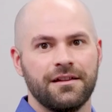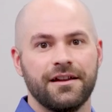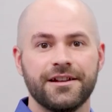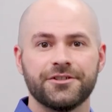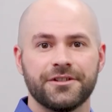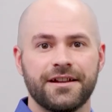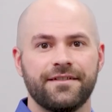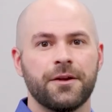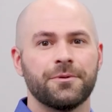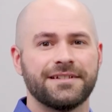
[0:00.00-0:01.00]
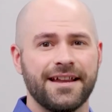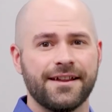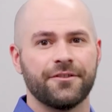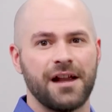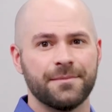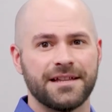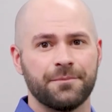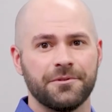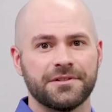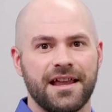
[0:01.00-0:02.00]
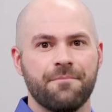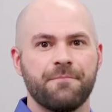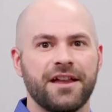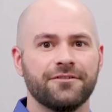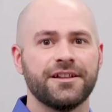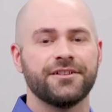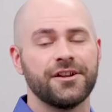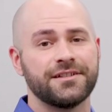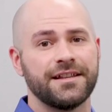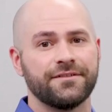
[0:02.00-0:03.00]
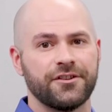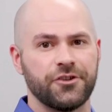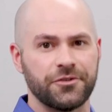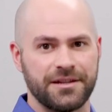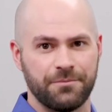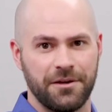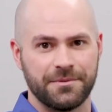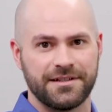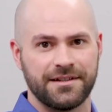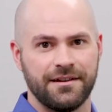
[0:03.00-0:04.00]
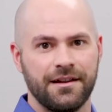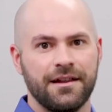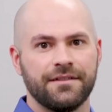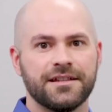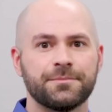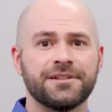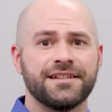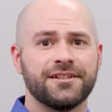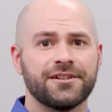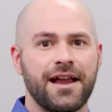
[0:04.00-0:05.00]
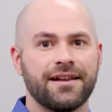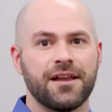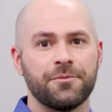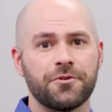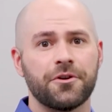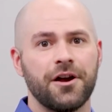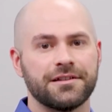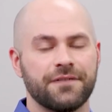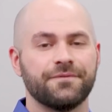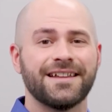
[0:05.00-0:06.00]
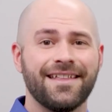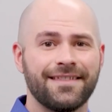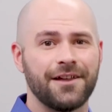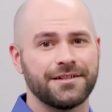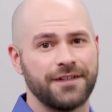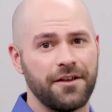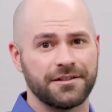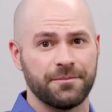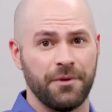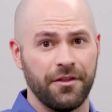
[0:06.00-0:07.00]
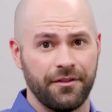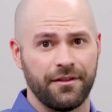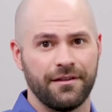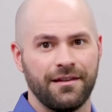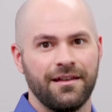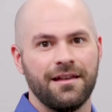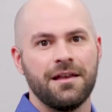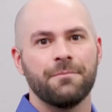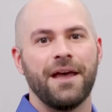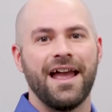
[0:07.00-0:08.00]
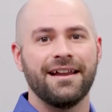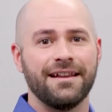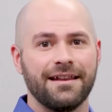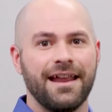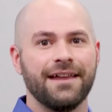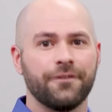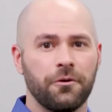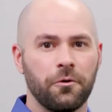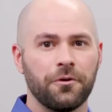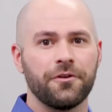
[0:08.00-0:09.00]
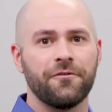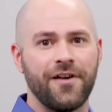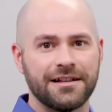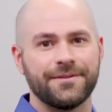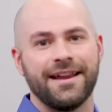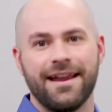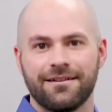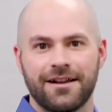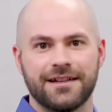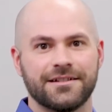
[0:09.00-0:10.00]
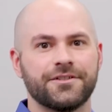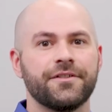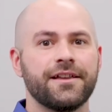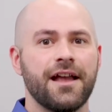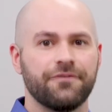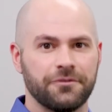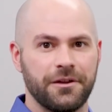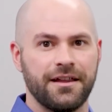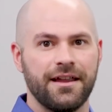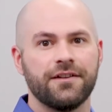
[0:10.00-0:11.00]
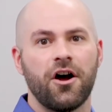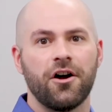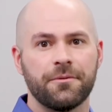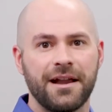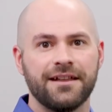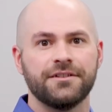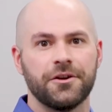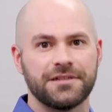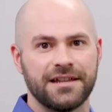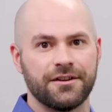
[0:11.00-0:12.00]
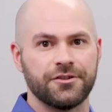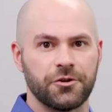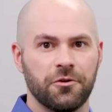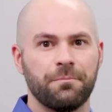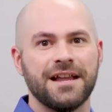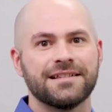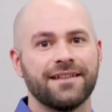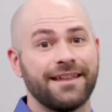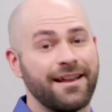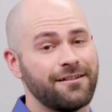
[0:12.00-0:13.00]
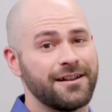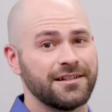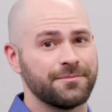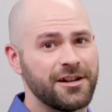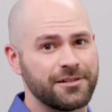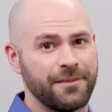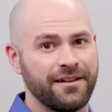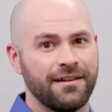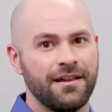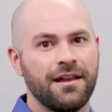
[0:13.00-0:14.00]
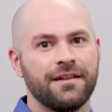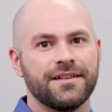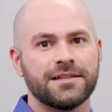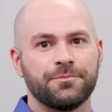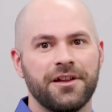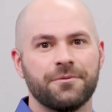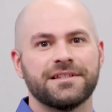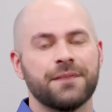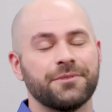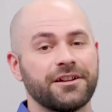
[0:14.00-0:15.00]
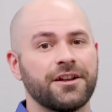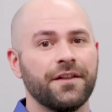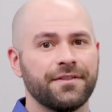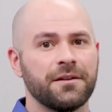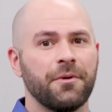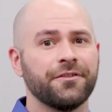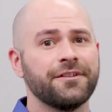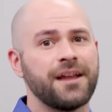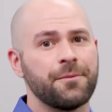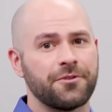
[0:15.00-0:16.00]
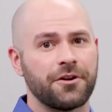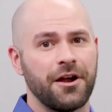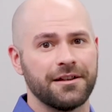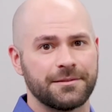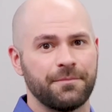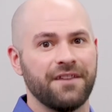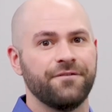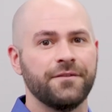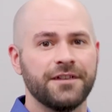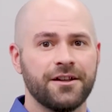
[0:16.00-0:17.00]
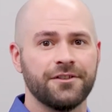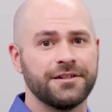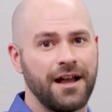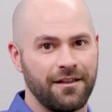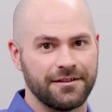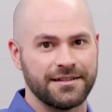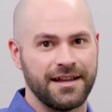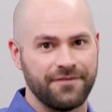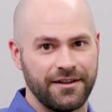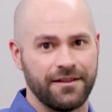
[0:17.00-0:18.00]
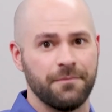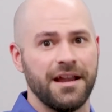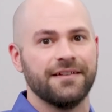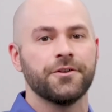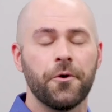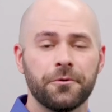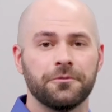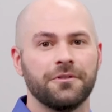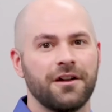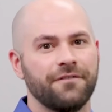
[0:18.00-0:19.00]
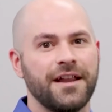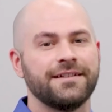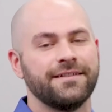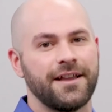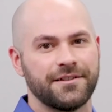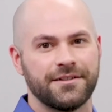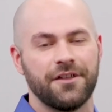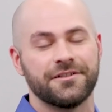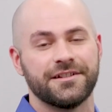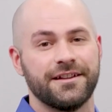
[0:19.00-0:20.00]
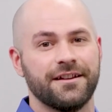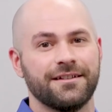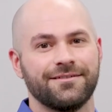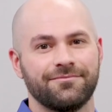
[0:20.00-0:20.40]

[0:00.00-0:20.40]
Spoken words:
Initially, they were taking grab samples and manually adjusting the dosing pumps. This procedure had chemical costs of $10,000 a month. By adding an orthophosphate analyzer to the effluent and automating dosing control based on the analyzer's measurement, this plant was able to cut their monthly chemical costs by $1,500, saving them a total of $18,000 a year.